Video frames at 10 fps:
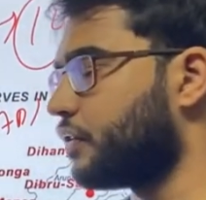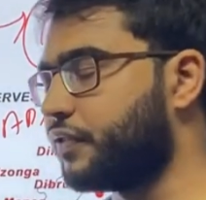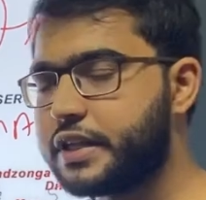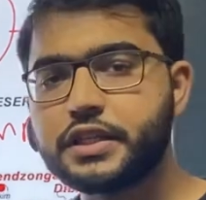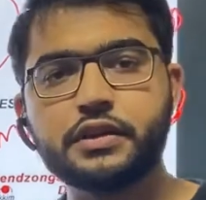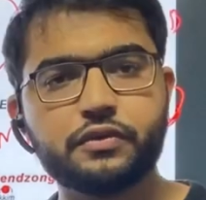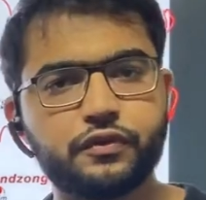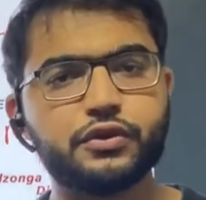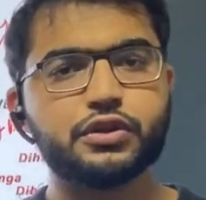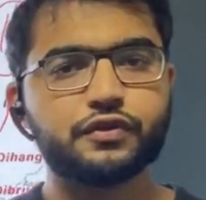fetching
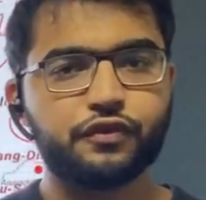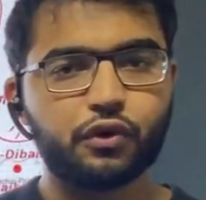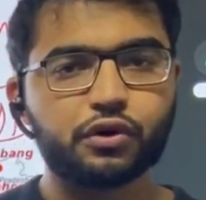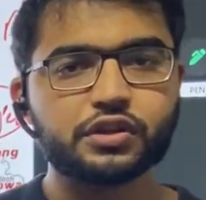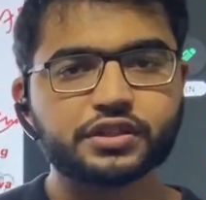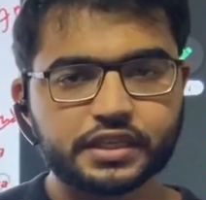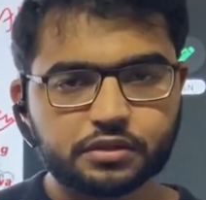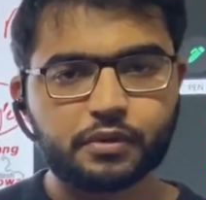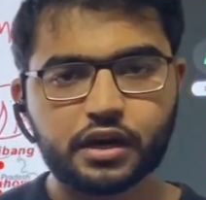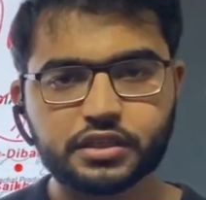those 4 or 6
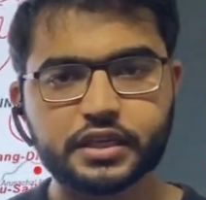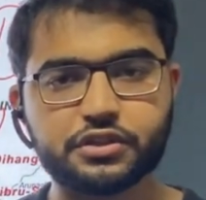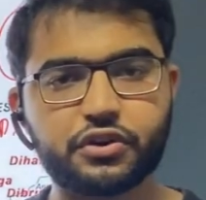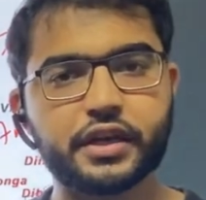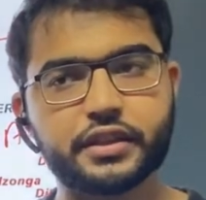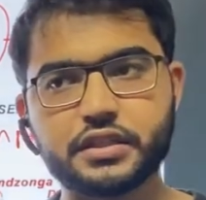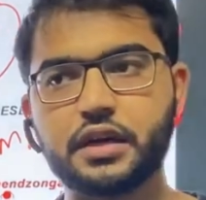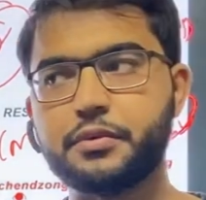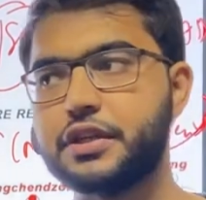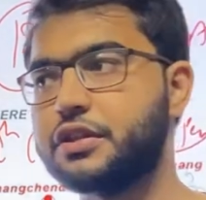marks extra in the
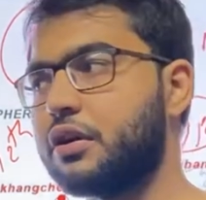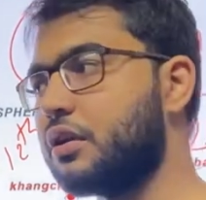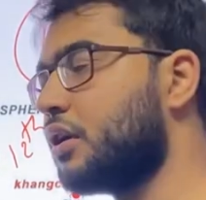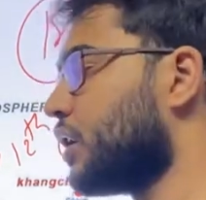examination on.